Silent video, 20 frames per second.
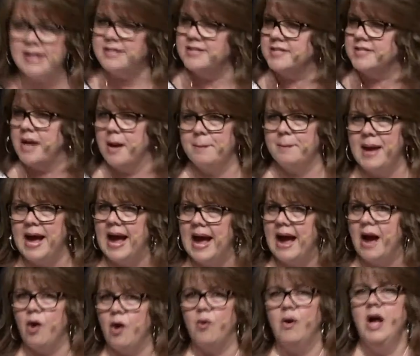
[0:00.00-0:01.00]

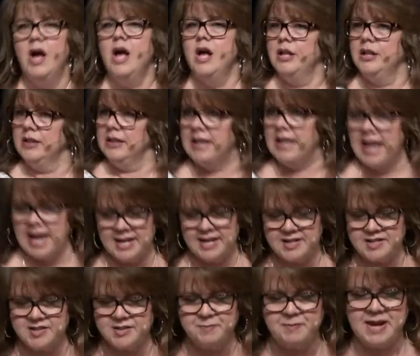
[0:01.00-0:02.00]
somehow, let it
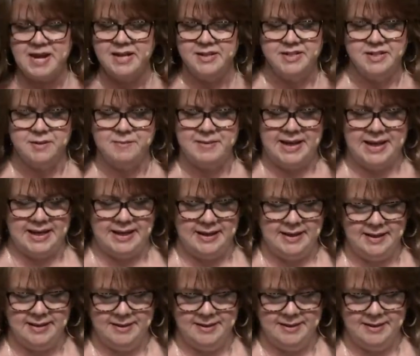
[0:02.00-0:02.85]
speak to me.